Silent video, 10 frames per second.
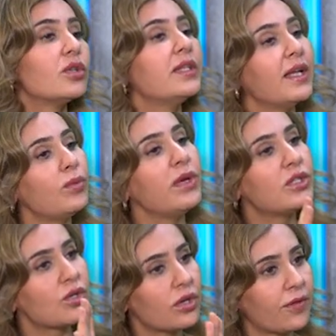So then we
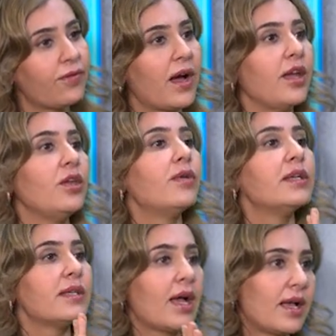certify you
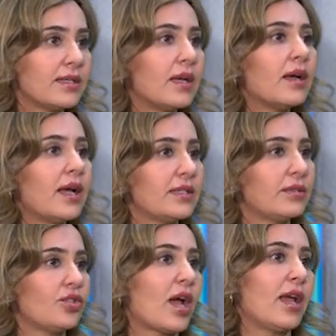as
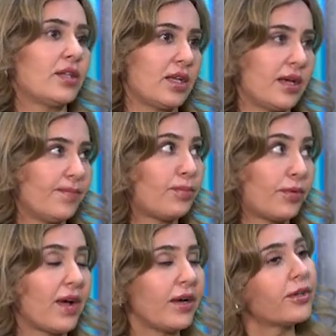a
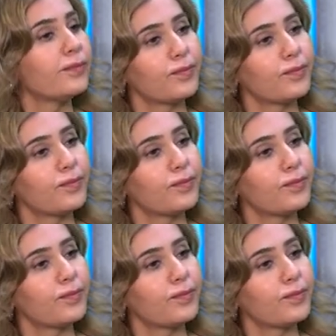provider.